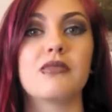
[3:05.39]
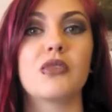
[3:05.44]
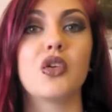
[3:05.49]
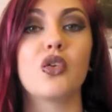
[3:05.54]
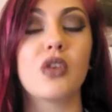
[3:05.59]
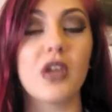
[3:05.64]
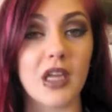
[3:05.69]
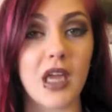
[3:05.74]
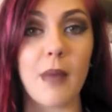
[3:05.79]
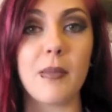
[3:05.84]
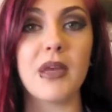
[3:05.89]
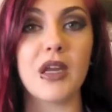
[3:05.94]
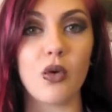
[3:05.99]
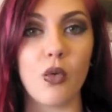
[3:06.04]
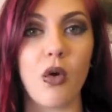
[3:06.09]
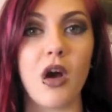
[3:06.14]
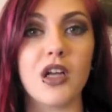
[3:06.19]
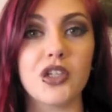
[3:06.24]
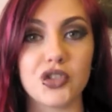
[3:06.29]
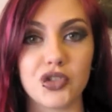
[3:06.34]
You could get me
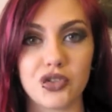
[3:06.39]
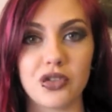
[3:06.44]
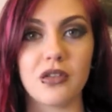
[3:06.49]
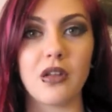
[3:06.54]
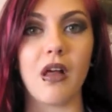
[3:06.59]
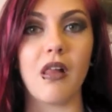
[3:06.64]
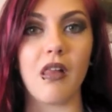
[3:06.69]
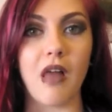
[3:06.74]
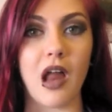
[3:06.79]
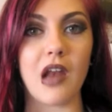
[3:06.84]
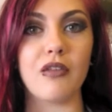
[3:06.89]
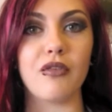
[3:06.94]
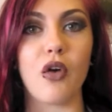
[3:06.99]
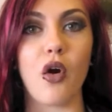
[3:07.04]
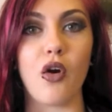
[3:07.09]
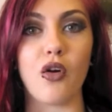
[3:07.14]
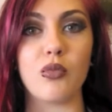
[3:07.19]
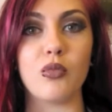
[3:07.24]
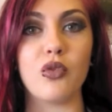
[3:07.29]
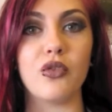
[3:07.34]
to watch a lot of
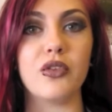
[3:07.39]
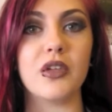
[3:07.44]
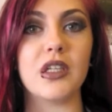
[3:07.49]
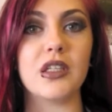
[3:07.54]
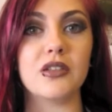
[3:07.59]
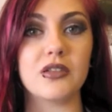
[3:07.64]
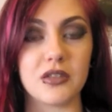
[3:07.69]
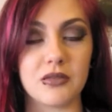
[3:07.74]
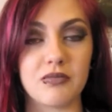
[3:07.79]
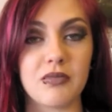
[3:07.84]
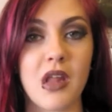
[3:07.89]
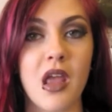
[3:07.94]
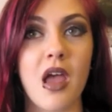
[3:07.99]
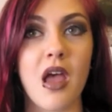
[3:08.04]
horror movies.